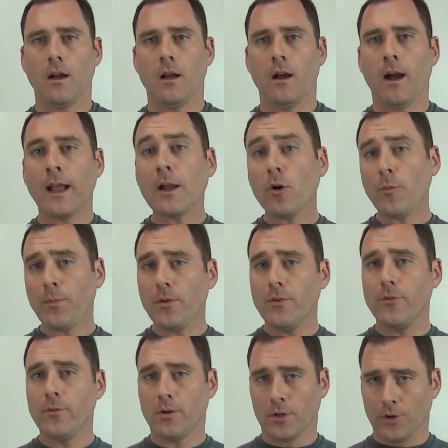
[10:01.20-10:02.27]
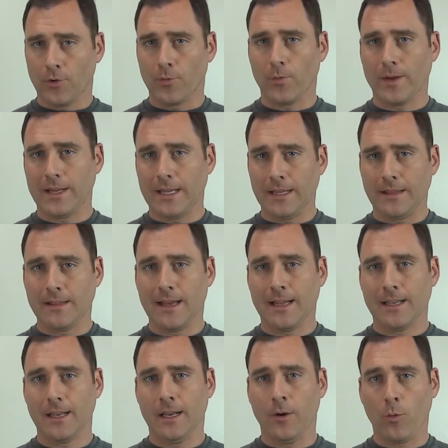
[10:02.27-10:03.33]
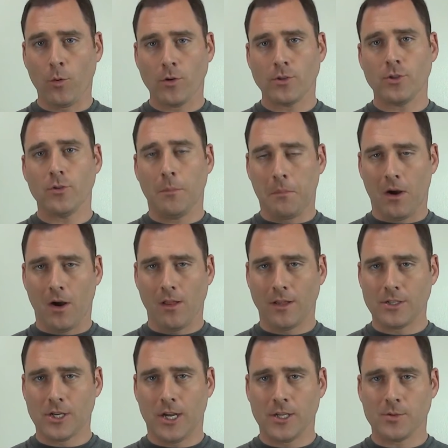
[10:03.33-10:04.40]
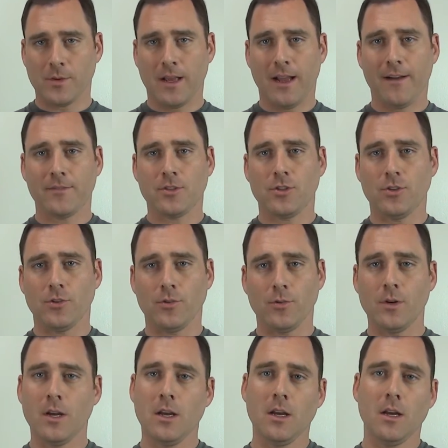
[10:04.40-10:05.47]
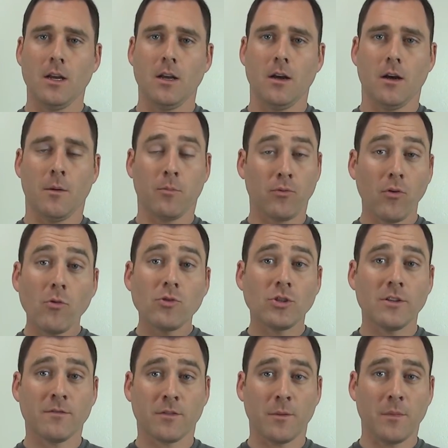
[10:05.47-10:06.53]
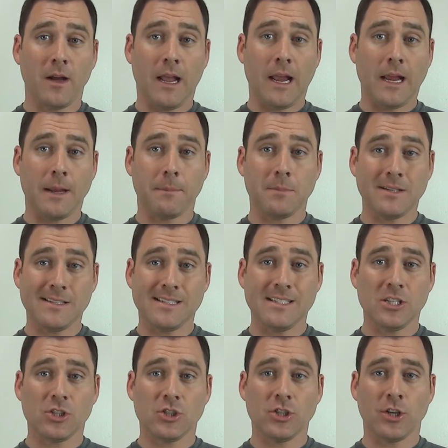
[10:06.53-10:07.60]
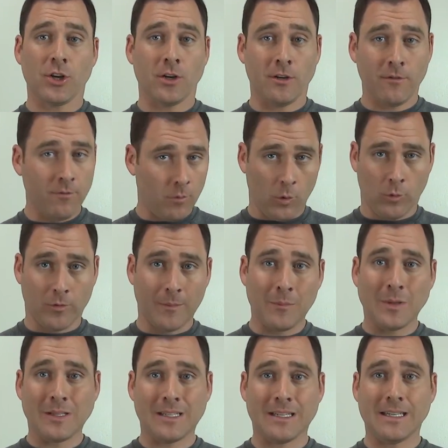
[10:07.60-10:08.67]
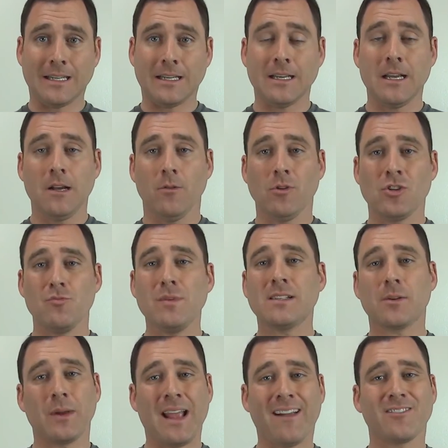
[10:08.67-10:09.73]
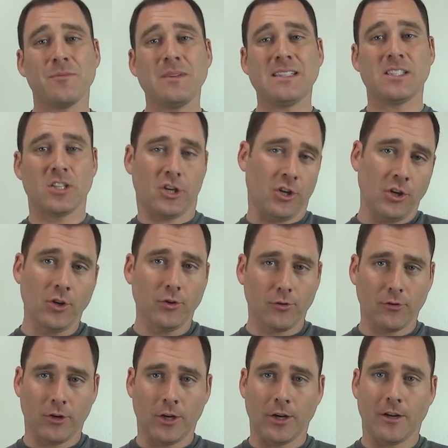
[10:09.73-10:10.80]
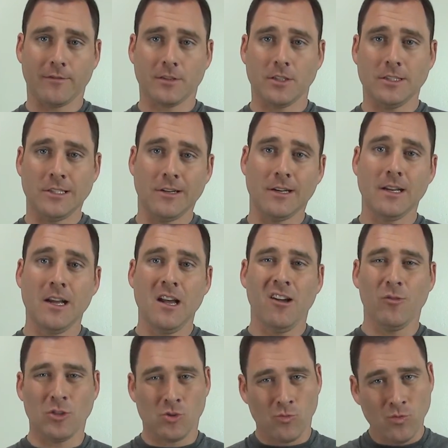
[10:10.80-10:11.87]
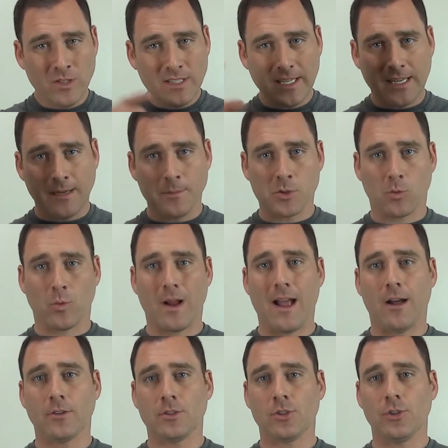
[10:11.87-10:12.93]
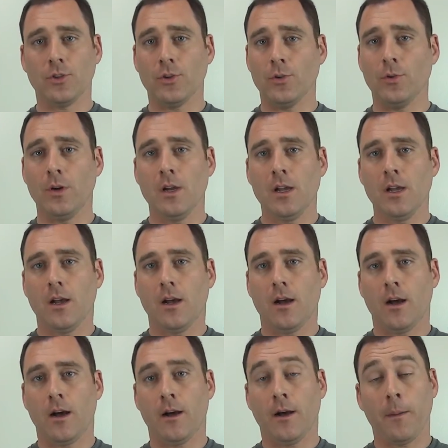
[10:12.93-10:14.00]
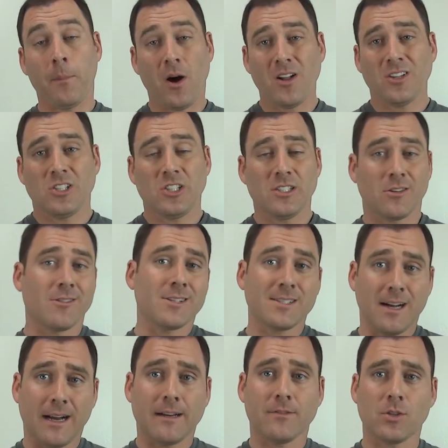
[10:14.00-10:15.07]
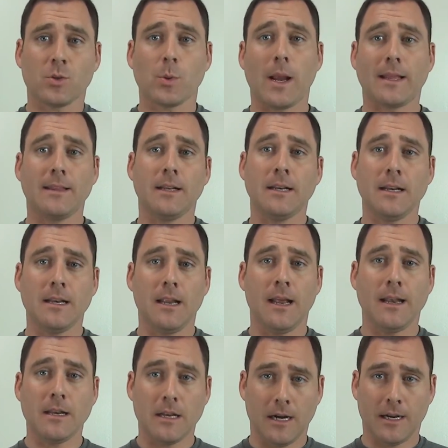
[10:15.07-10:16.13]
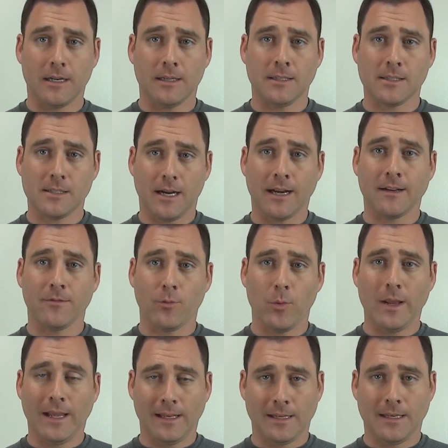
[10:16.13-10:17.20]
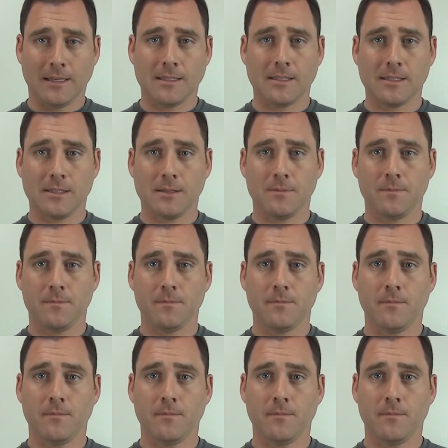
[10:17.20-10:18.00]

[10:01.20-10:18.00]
I hope you agree that in order to apologize, we have to approach it from a position of vulnerability, which means that we have to be secure enough to do it, which really comes around to apologies are a sign of strength and not a sign of weakness.